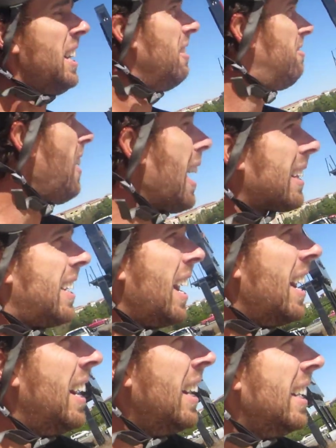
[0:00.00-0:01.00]
In fact,
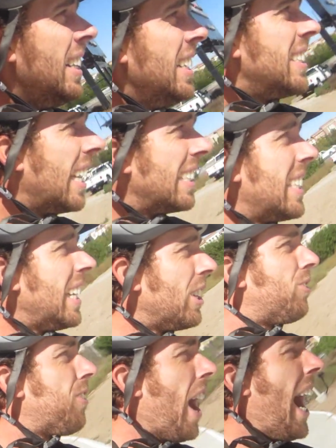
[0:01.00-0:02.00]
since it
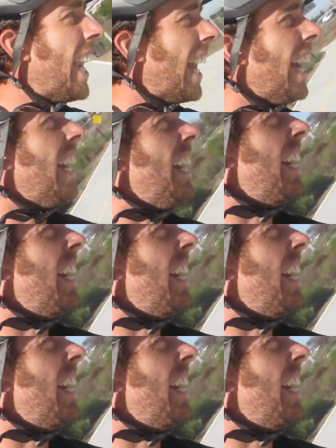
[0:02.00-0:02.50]
is Friday,